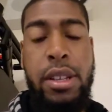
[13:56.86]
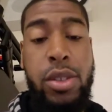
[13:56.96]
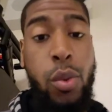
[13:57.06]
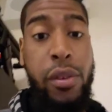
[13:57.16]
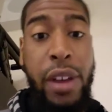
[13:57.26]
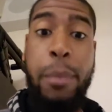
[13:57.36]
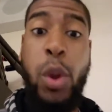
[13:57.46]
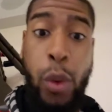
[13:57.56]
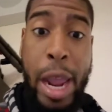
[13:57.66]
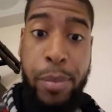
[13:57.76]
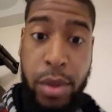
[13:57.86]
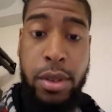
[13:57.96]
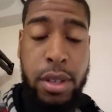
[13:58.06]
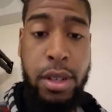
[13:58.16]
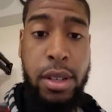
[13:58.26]
So if I'm the
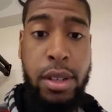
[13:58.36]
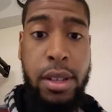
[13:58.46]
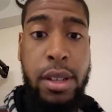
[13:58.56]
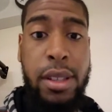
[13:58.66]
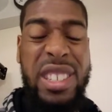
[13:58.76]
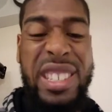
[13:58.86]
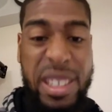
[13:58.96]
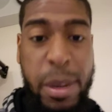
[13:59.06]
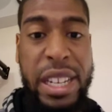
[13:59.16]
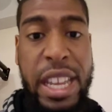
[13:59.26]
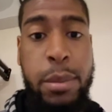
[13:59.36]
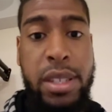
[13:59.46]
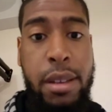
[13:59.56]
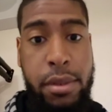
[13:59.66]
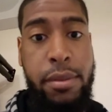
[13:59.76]
Raptors, this is my game
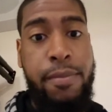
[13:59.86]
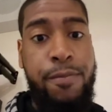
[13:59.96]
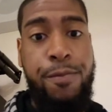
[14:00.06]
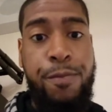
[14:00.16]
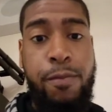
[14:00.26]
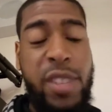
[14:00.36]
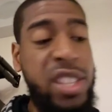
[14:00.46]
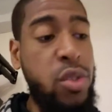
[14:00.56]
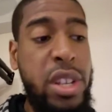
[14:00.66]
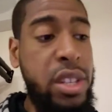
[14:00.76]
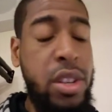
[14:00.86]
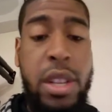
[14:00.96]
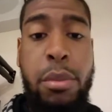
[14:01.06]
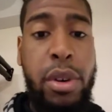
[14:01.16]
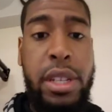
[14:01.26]
seven. You need you
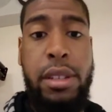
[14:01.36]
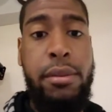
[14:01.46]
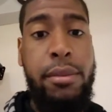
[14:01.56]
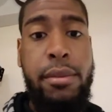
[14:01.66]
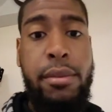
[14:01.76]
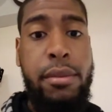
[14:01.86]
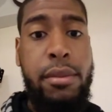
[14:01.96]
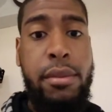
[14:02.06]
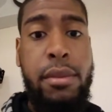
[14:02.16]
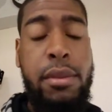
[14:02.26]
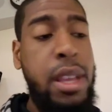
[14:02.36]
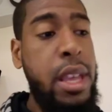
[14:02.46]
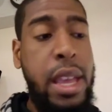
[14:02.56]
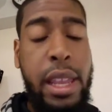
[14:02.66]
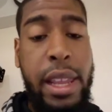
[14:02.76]
need to bring it.
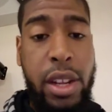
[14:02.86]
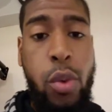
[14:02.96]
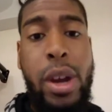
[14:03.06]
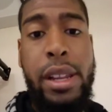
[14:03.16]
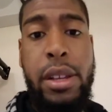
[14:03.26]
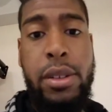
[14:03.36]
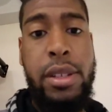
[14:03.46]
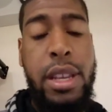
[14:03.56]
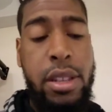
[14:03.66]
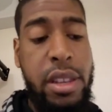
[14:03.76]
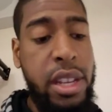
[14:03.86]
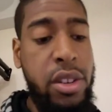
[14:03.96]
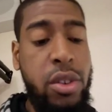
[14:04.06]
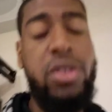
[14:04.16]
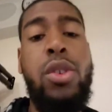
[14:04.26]
And like Kawhi Leonard said, Nick
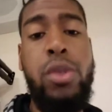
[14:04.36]
Nurse